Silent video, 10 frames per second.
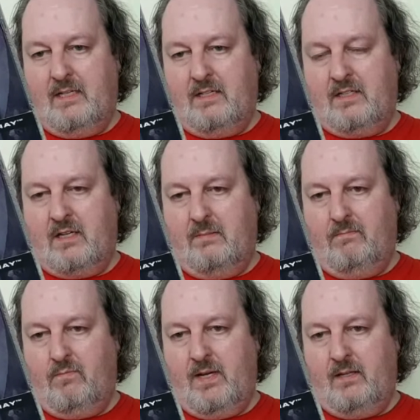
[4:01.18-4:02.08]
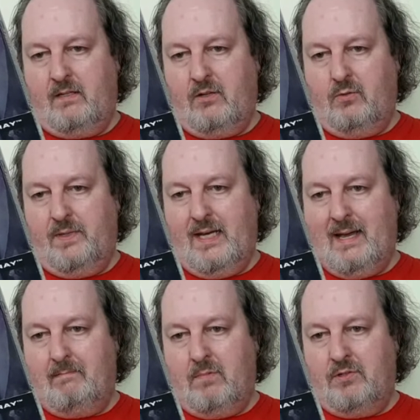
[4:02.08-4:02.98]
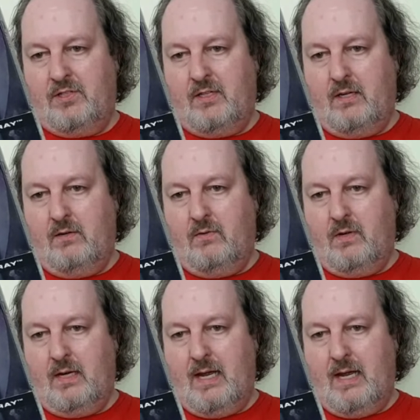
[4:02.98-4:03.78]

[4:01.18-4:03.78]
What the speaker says: does come with Dolby Atmos though,